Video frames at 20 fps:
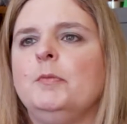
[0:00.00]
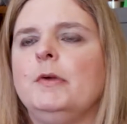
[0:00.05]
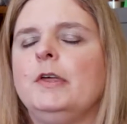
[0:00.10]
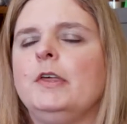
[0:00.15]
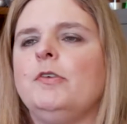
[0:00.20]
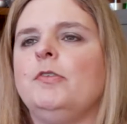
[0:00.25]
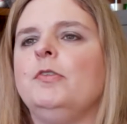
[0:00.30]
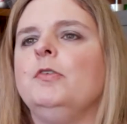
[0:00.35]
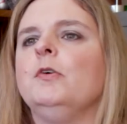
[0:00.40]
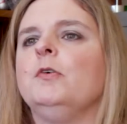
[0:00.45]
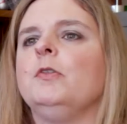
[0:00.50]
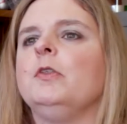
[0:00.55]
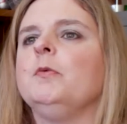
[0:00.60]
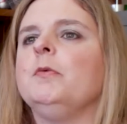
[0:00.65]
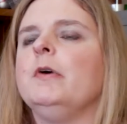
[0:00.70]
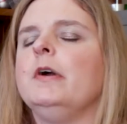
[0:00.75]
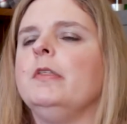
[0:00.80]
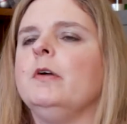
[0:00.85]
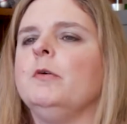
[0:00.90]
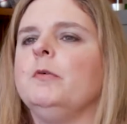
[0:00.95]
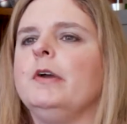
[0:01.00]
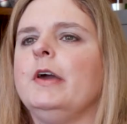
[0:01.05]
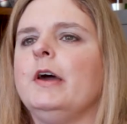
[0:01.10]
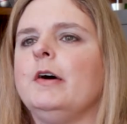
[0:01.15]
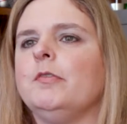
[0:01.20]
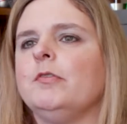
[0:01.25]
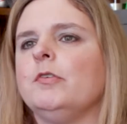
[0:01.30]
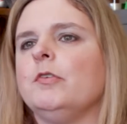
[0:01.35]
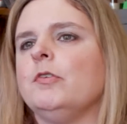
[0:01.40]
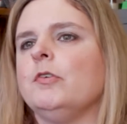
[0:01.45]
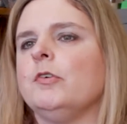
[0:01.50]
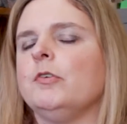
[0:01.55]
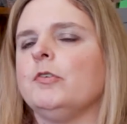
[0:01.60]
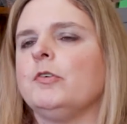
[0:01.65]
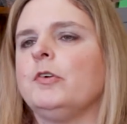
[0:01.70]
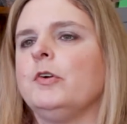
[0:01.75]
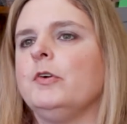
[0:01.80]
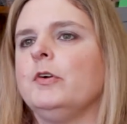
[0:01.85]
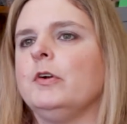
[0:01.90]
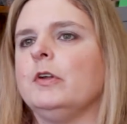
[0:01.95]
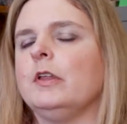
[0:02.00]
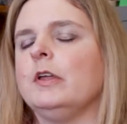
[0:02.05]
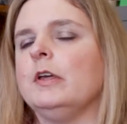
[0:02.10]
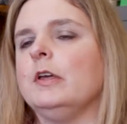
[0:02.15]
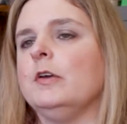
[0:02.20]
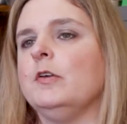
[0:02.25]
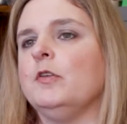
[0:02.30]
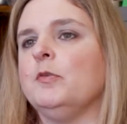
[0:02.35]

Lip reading: because the only way that we have to search currently